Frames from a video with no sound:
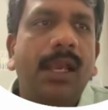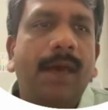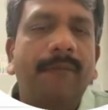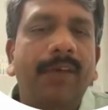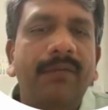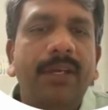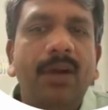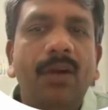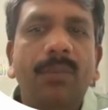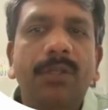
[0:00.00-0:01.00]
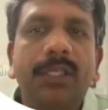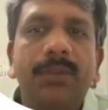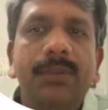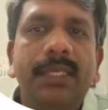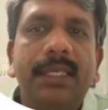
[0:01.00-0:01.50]
When we talk about the use
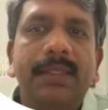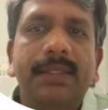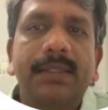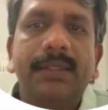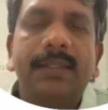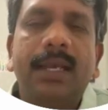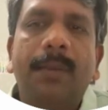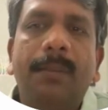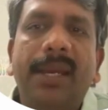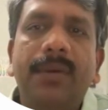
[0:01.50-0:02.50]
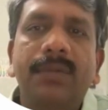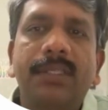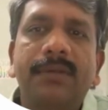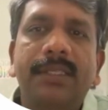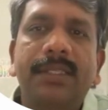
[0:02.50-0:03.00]
cases,
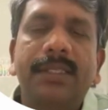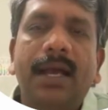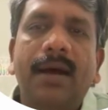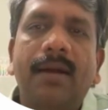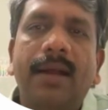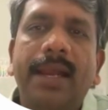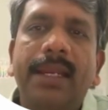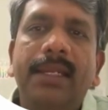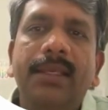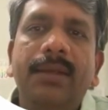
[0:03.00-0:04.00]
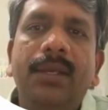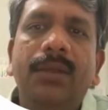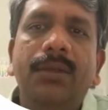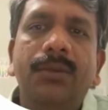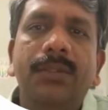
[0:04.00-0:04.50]
microservices are highly
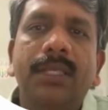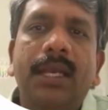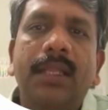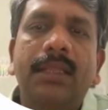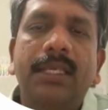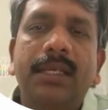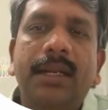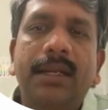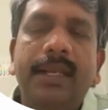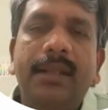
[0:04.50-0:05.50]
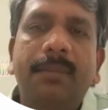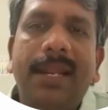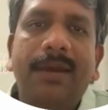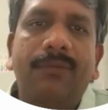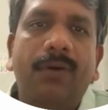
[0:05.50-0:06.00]
use the container
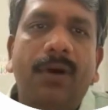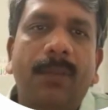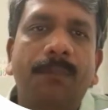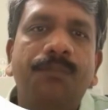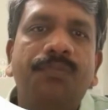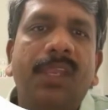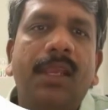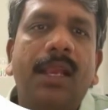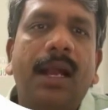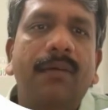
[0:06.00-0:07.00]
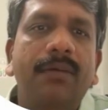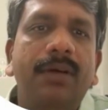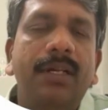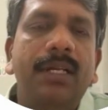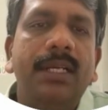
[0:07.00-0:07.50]
platform.
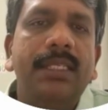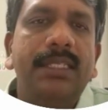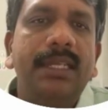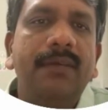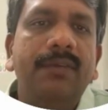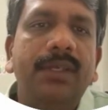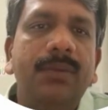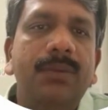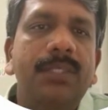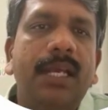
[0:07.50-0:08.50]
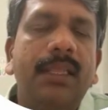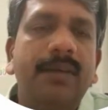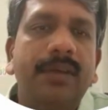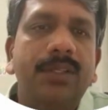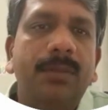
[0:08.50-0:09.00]
However, still we use the
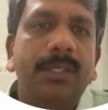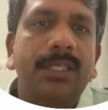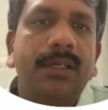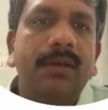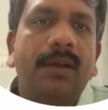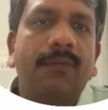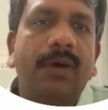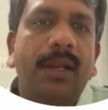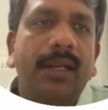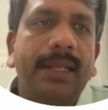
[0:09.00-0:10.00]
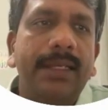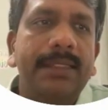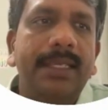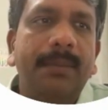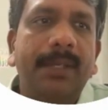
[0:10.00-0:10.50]
virtual machine for a
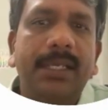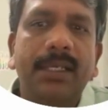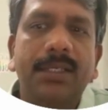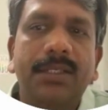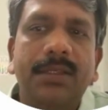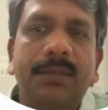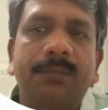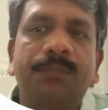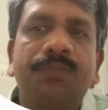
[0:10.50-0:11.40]
legacy application.